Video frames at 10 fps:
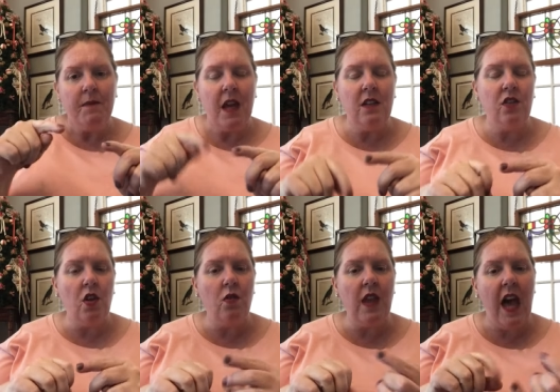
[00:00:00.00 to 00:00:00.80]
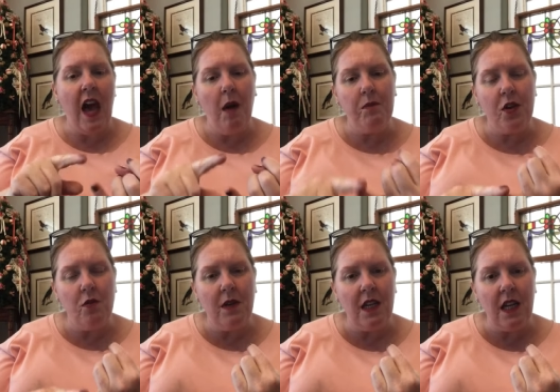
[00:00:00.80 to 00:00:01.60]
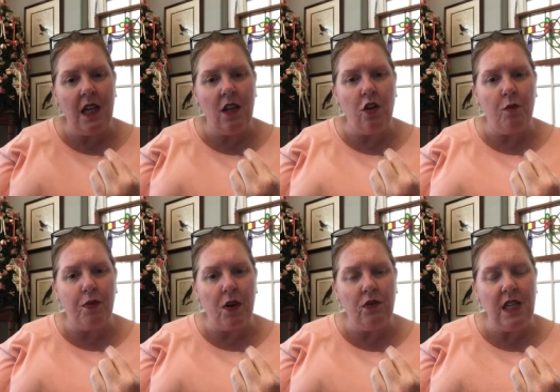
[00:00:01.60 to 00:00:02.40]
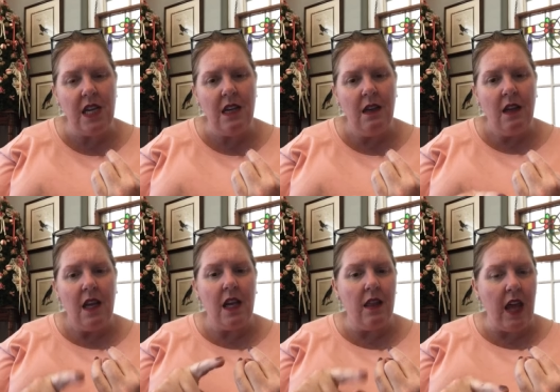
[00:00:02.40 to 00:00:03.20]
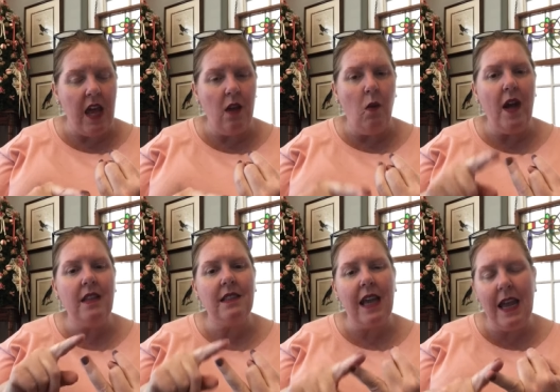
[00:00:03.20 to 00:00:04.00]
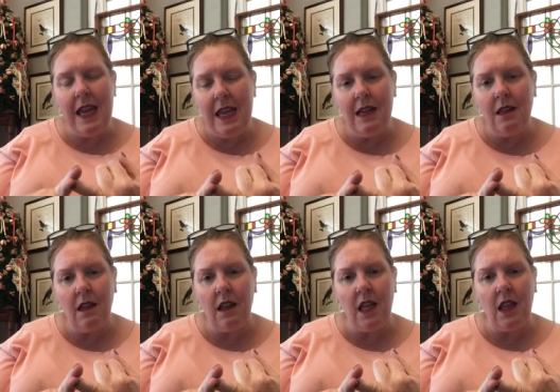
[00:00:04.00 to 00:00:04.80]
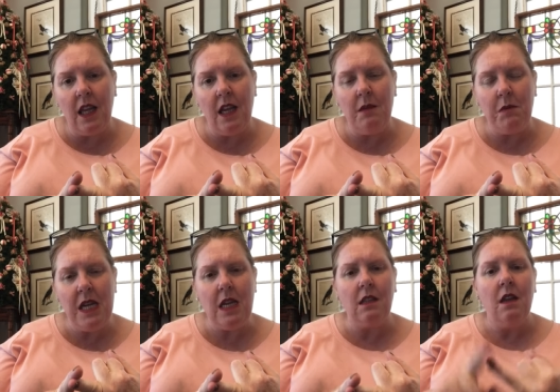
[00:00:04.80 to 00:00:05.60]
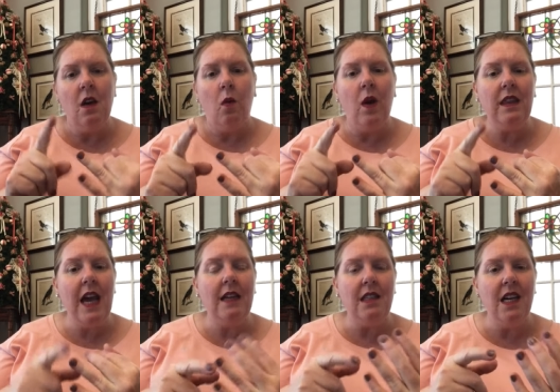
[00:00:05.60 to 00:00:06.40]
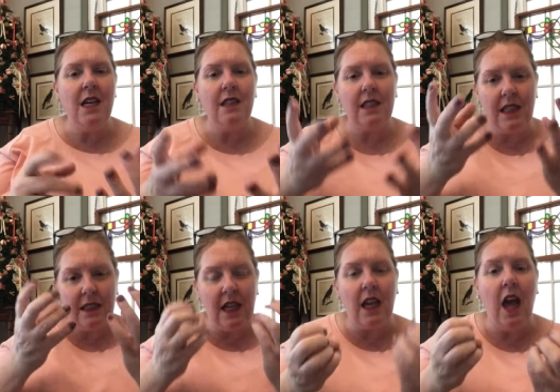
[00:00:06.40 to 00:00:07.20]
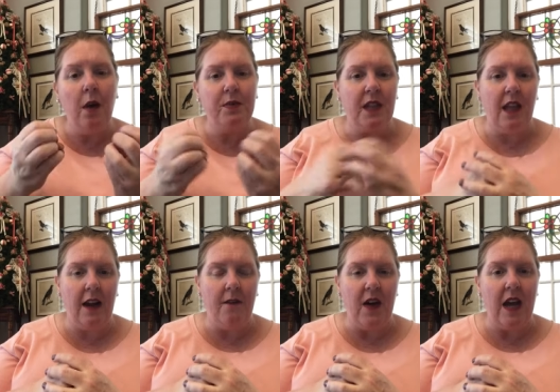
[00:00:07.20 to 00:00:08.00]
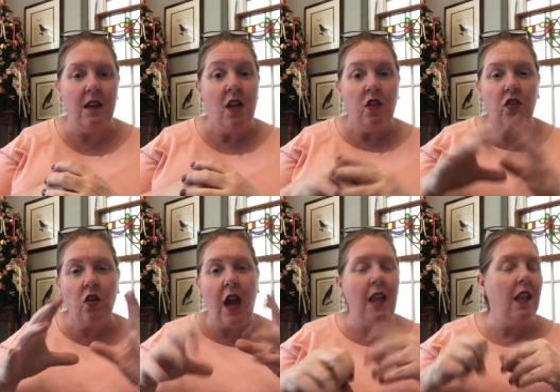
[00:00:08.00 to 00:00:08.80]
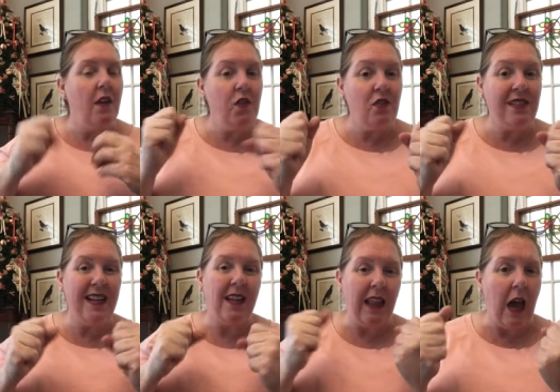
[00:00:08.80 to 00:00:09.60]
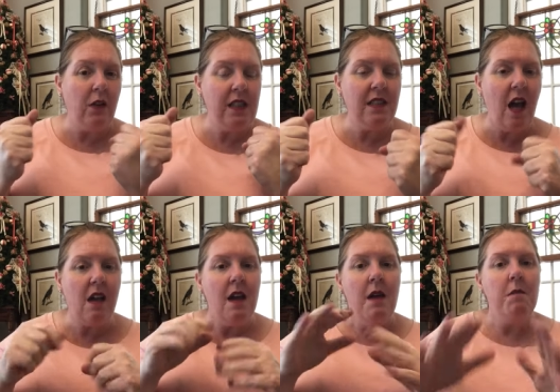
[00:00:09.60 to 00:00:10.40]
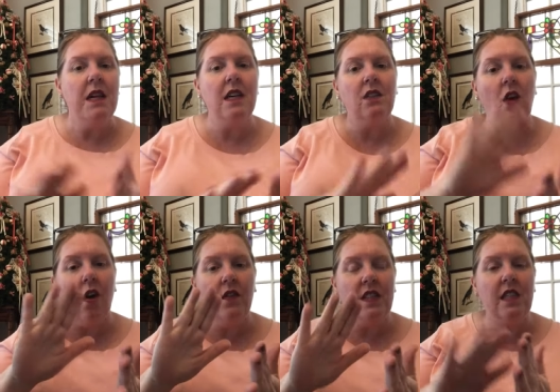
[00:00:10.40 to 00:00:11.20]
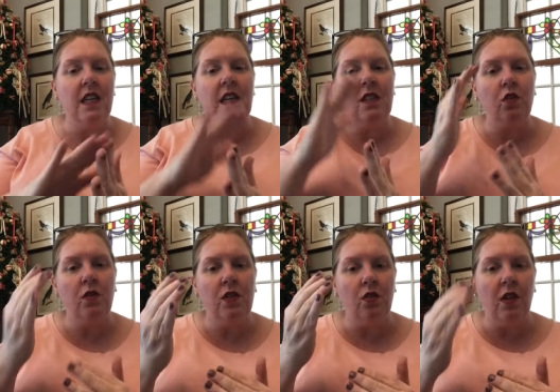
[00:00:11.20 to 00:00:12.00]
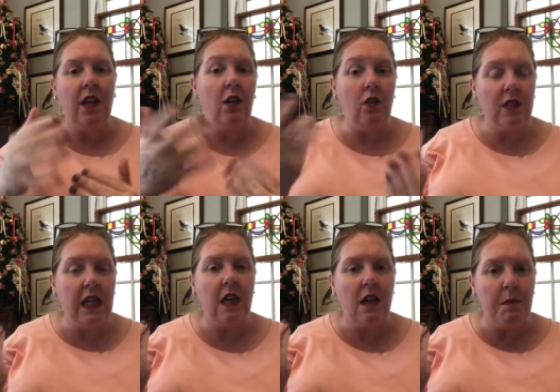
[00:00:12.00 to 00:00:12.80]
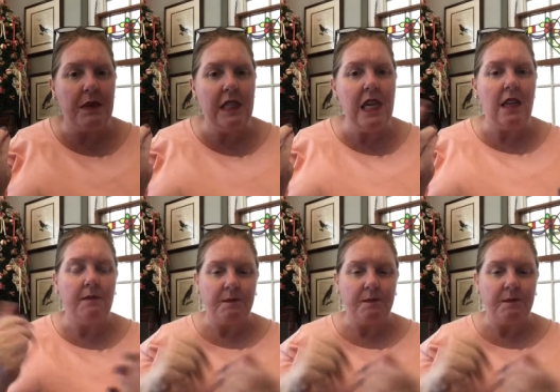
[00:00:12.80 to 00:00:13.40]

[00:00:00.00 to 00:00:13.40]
And so the albumin in your protein and the egg whites and the lean meat, what that does is it helps clarify it. So I love using a cloudy stock because all of a sudden it's crystal clear. It looks like a cup of tea.